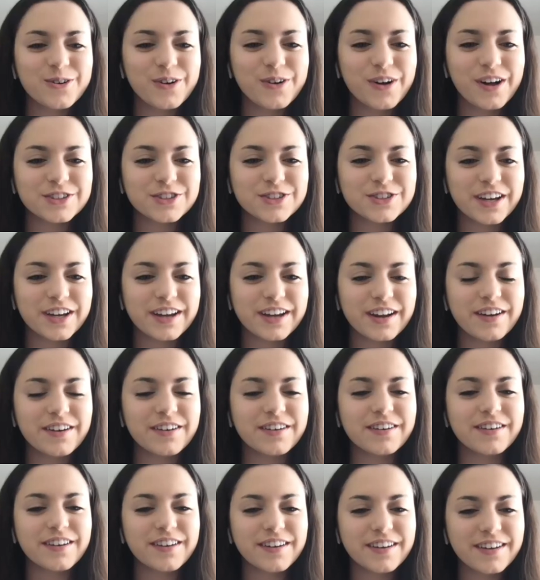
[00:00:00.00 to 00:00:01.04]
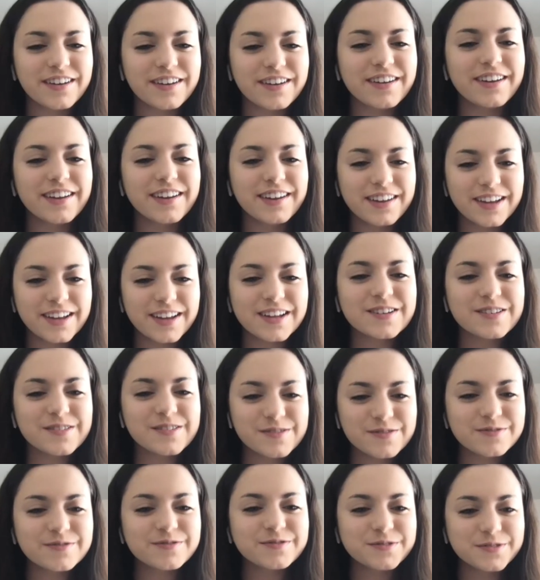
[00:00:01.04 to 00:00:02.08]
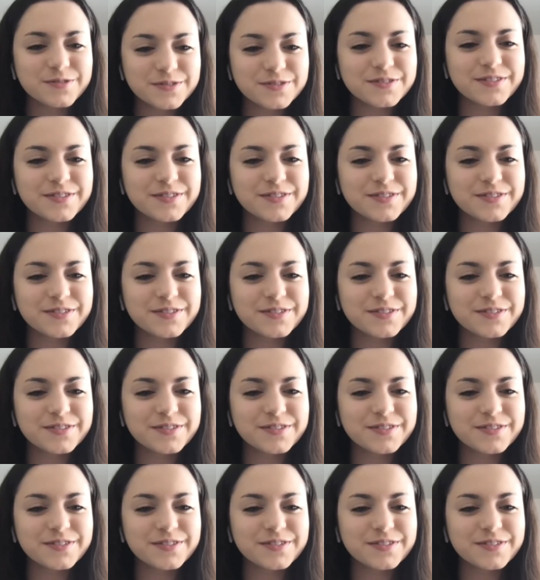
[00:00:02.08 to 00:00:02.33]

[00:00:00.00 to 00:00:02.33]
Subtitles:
It's really pretty. So I'm like trying to put